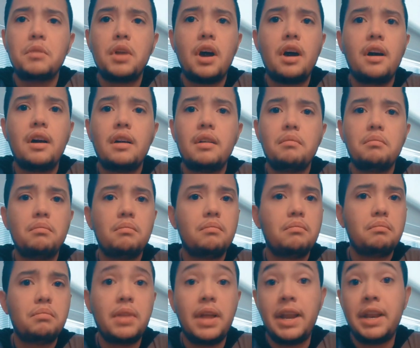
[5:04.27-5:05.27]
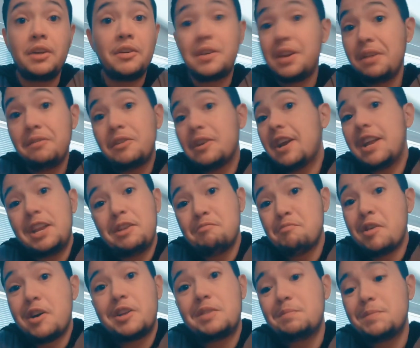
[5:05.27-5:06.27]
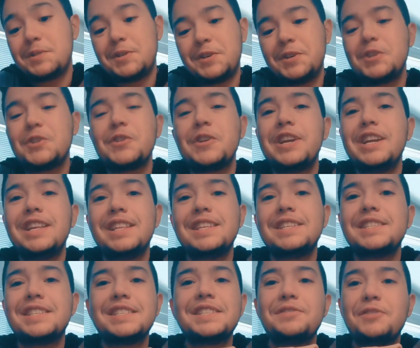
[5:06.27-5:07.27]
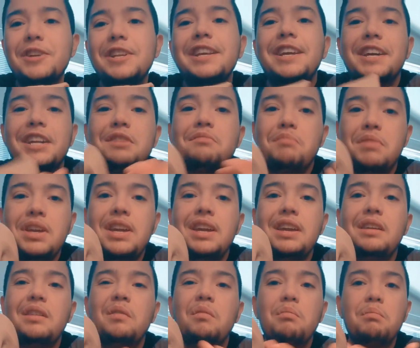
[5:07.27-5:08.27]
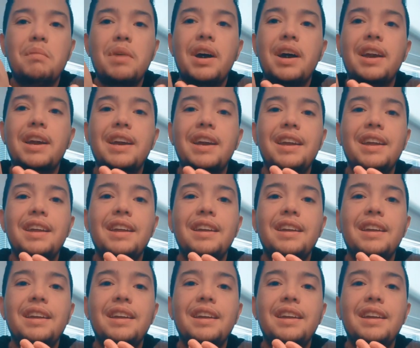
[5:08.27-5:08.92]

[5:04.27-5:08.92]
am not planning on ever getting bottom surgery. This is really going to be my